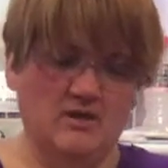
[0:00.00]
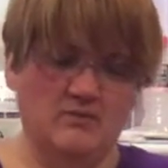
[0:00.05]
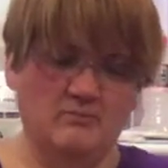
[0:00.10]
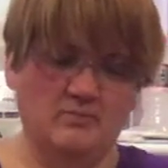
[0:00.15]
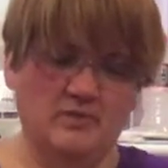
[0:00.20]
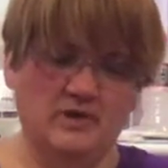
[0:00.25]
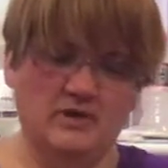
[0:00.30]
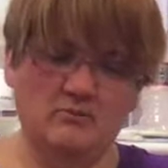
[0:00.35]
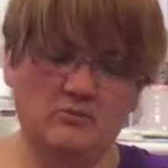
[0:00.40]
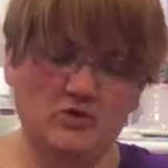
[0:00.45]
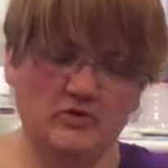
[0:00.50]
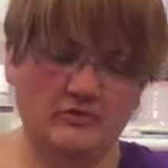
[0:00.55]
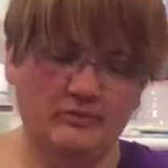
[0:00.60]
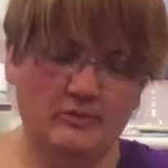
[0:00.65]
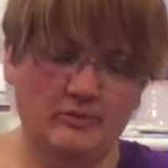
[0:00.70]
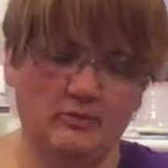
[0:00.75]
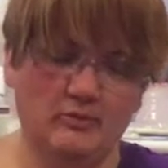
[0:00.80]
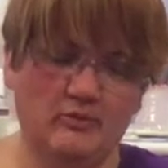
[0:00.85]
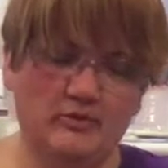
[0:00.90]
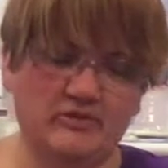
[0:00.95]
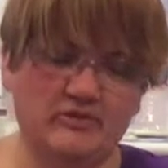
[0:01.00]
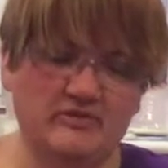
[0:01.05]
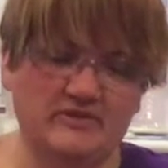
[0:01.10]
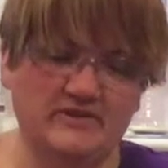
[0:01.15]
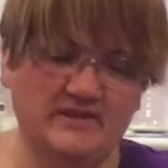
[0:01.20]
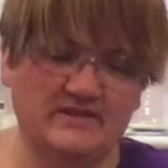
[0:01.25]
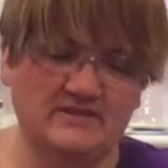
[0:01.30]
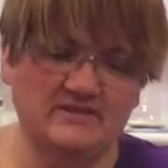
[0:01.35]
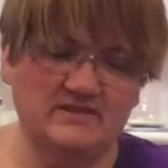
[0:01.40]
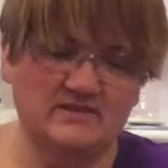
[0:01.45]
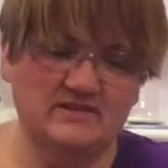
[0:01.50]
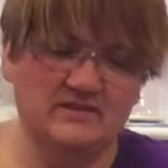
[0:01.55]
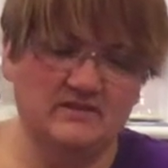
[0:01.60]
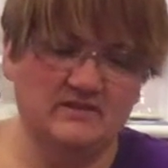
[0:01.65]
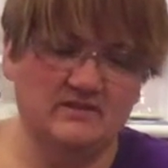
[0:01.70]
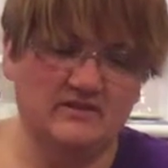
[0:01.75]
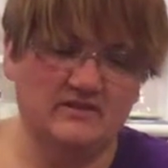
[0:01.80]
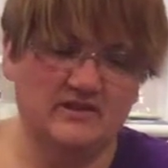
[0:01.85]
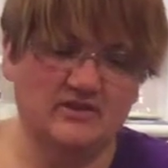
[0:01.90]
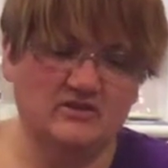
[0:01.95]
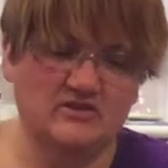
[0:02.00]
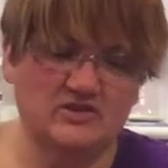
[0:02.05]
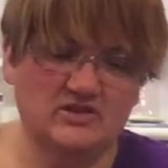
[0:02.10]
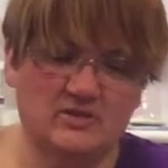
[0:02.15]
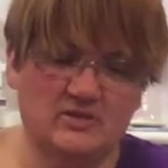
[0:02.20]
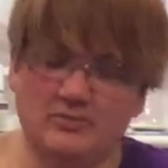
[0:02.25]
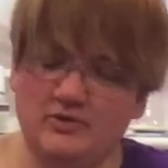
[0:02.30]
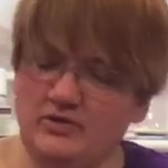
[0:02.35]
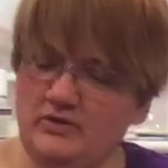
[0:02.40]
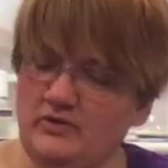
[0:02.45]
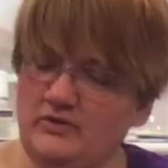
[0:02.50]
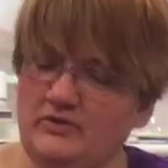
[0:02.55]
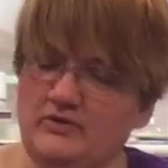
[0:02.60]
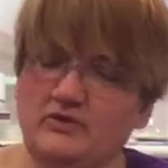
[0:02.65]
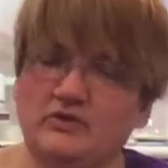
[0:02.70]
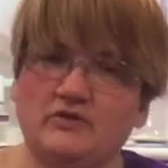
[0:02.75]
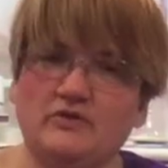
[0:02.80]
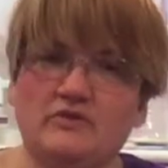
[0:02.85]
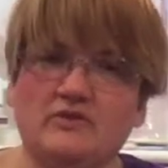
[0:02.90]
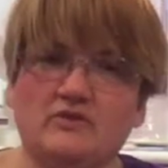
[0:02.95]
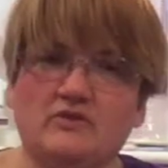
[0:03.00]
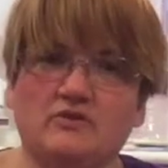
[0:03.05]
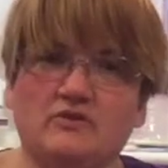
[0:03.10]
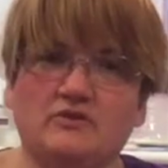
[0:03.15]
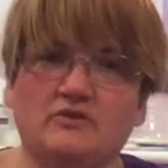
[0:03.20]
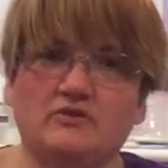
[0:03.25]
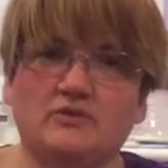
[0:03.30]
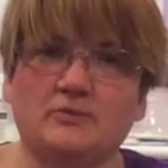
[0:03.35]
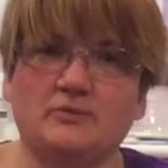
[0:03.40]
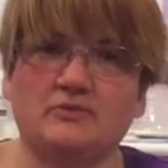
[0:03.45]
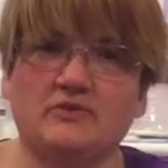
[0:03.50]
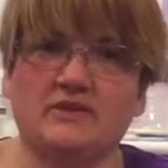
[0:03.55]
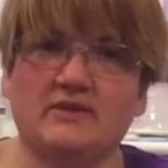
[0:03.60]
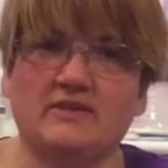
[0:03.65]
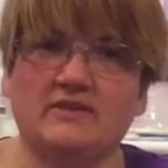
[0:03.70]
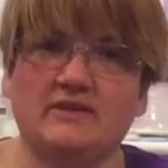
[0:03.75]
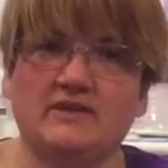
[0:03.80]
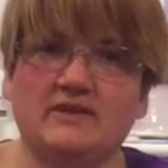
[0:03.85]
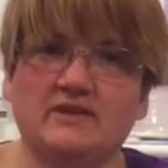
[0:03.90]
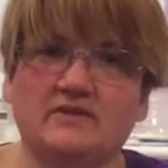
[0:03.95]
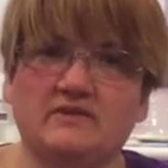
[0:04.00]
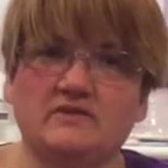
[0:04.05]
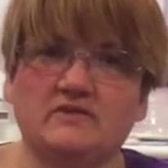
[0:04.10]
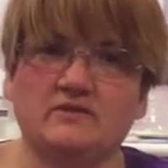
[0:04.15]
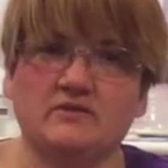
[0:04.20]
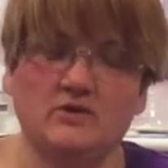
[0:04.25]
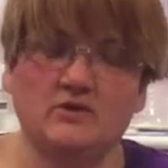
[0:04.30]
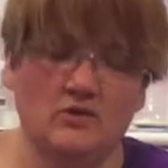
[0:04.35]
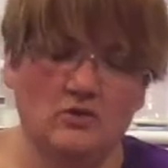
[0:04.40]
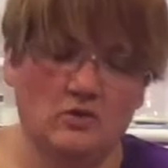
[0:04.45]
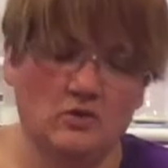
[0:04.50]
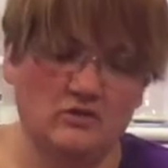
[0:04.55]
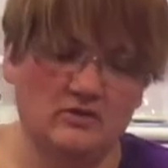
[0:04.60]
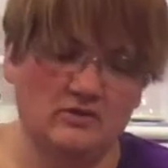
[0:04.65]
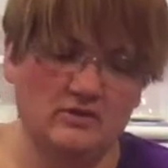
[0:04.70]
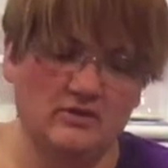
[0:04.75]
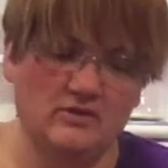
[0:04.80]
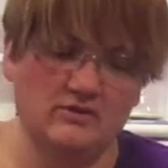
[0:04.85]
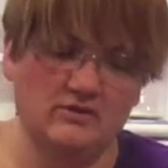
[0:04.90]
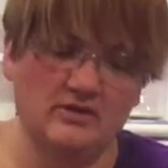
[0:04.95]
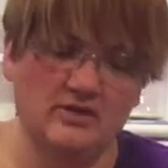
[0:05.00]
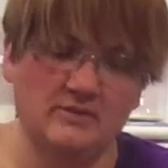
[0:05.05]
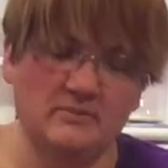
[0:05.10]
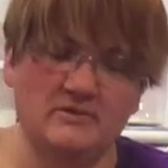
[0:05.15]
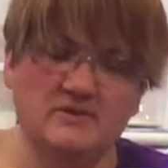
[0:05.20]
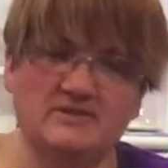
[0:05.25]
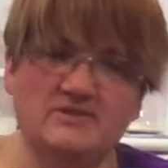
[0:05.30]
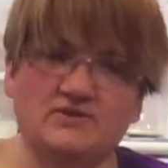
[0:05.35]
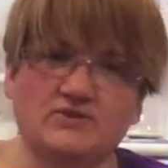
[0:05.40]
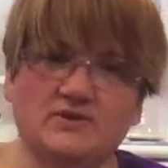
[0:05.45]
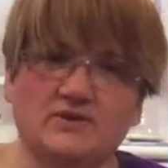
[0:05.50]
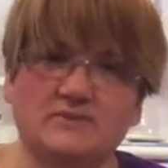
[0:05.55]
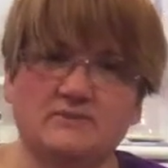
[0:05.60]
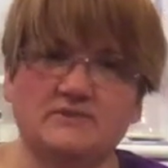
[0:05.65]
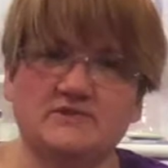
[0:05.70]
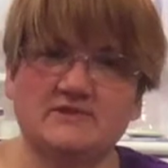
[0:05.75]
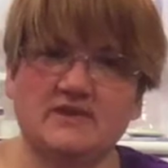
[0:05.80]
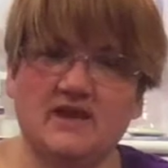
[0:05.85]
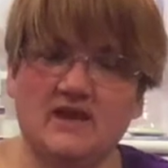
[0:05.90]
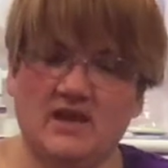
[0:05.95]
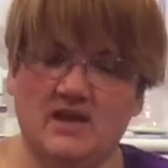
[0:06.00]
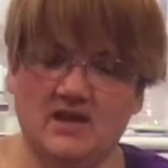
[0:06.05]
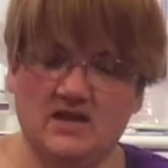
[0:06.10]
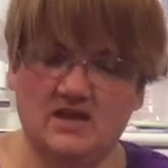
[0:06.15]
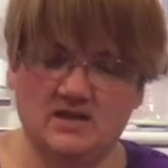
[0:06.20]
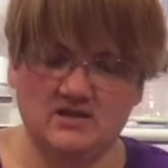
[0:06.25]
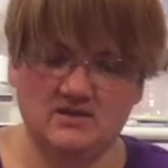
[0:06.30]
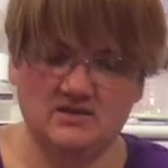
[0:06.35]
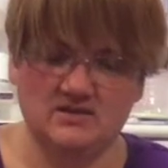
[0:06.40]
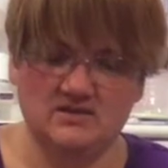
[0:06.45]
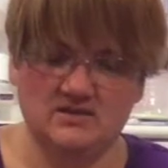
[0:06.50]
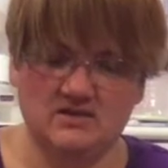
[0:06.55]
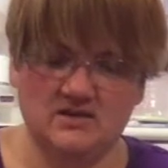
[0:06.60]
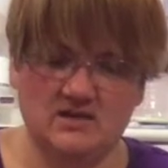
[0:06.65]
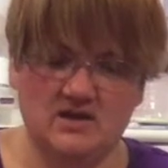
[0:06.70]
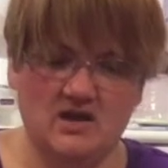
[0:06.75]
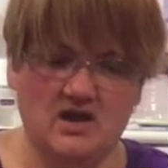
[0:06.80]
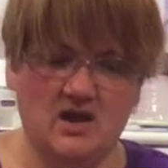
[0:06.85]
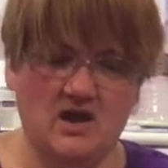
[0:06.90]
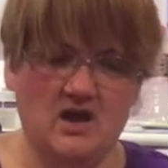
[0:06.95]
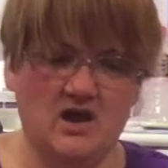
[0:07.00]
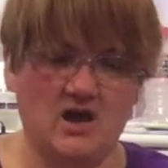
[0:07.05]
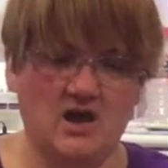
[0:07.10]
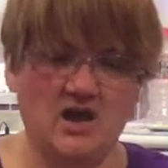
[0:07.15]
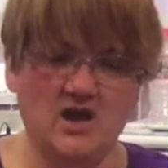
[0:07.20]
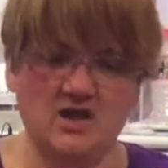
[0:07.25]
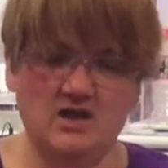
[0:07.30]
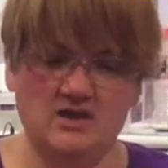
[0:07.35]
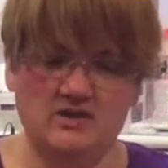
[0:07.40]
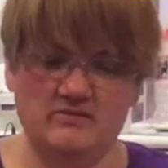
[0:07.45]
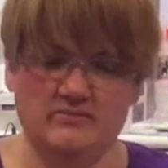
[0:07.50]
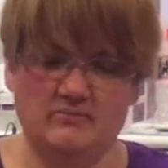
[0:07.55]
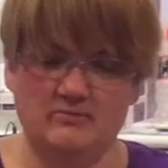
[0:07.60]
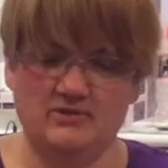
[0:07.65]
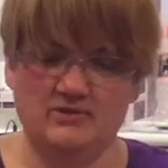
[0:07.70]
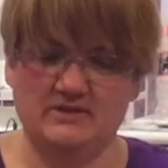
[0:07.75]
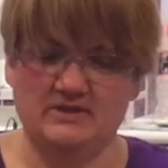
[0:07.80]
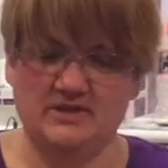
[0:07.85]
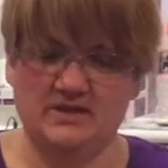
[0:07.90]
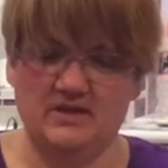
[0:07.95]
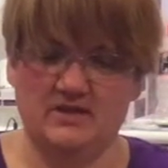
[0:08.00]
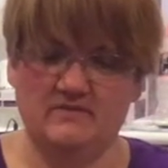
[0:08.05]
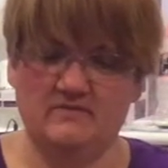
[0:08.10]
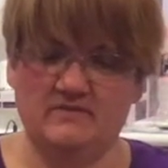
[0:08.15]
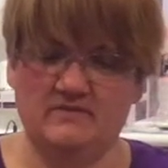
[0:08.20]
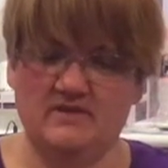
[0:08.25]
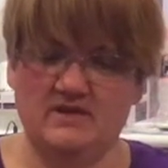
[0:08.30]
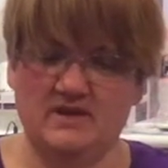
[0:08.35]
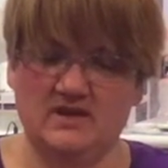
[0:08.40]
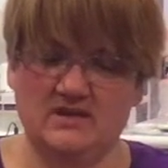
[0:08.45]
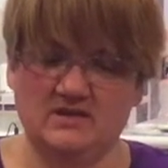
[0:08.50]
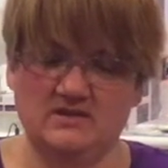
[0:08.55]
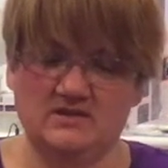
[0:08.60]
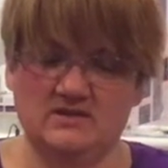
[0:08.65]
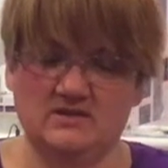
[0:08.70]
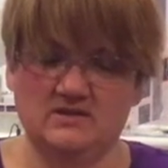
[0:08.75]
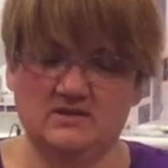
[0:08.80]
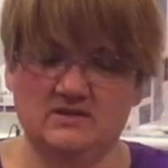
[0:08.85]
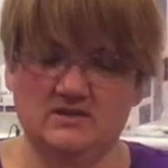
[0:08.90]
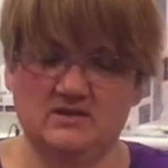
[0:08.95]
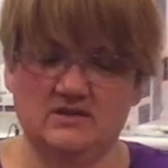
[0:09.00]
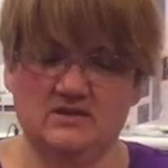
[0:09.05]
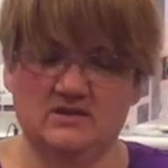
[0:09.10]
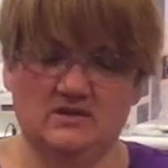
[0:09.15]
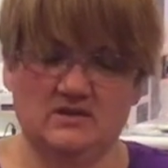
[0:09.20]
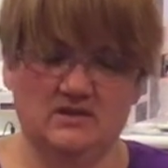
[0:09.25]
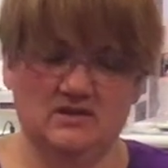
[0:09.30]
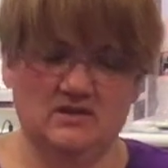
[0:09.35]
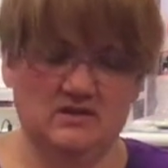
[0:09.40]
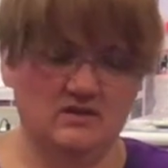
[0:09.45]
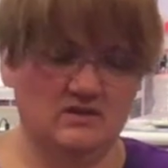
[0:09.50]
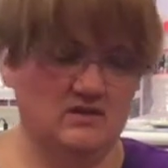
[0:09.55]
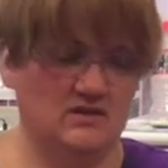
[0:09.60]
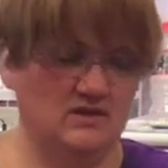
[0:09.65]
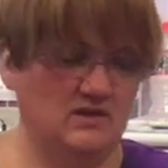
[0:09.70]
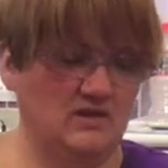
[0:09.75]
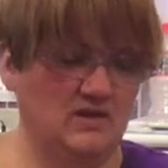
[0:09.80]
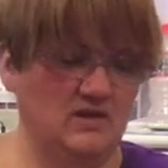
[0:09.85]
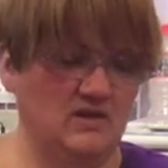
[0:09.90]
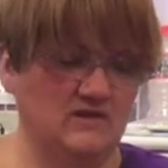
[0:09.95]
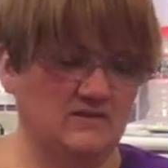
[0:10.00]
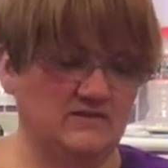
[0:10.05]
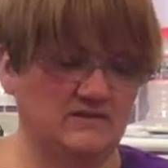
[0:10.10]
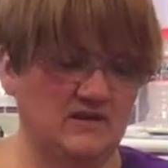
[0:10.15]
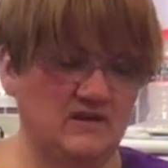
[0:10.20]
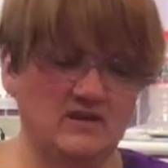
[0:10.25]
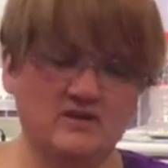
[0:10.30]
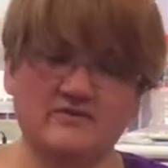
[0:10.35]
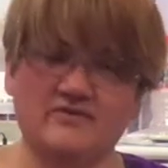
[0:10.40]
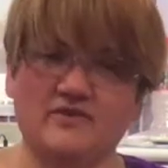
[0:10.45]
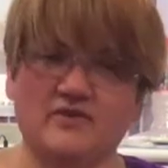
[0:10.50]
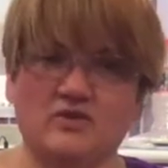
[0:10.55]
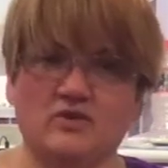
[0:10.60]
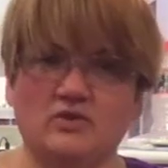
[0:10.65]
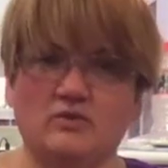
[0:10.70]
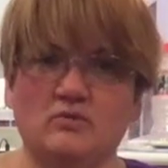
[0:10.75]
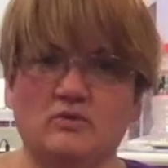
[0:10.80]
But most people, when they're testing their shampoos, are using little strips like this with a little litmus strips. And I believe that it is interfering